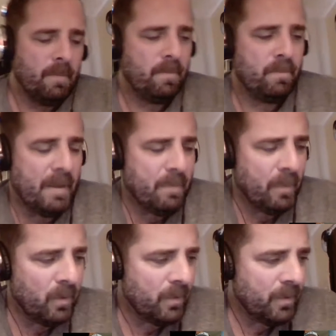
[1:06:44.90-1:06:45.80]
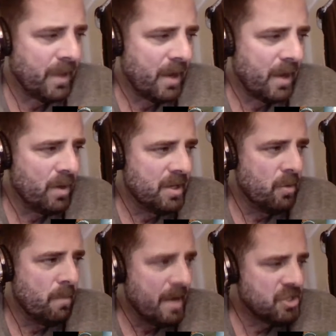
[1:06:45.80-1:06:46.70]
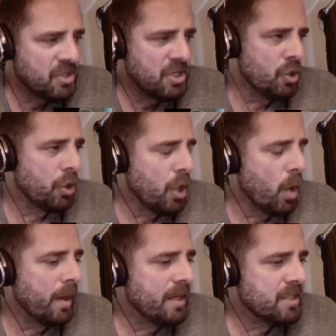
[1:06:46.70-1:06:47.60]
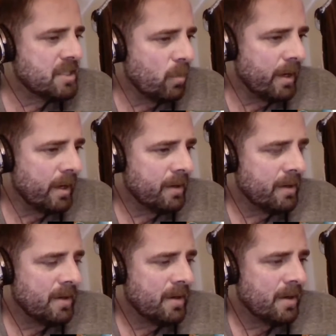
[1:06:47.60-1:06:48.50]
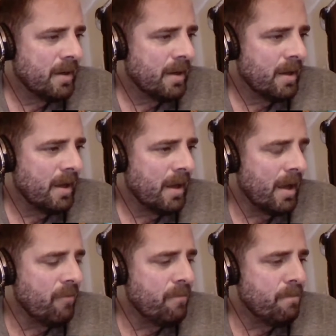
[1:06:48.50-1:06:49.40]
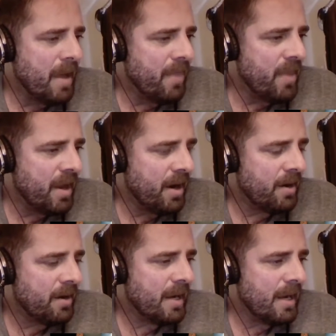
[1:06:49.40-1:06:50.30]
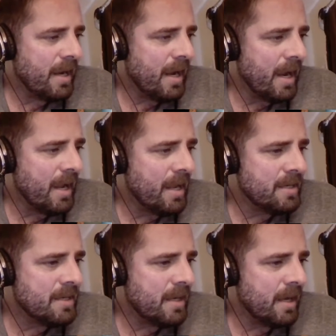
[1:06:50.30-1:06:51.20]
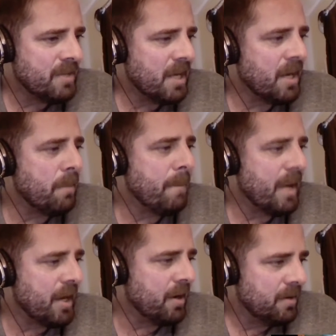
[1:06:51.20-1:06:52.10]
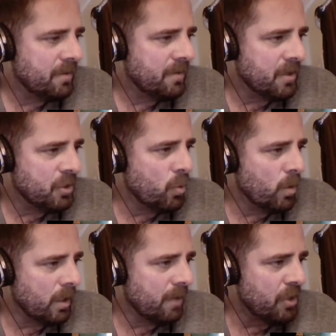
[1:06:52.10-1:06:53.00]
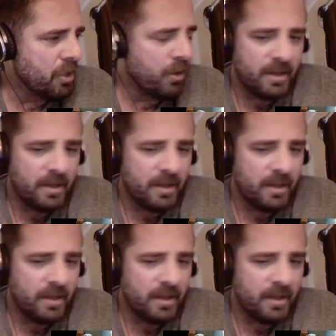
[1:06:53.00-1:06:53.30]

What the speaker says: people that when you mention you're going somewhere have been there and have done it better than you will ever do it.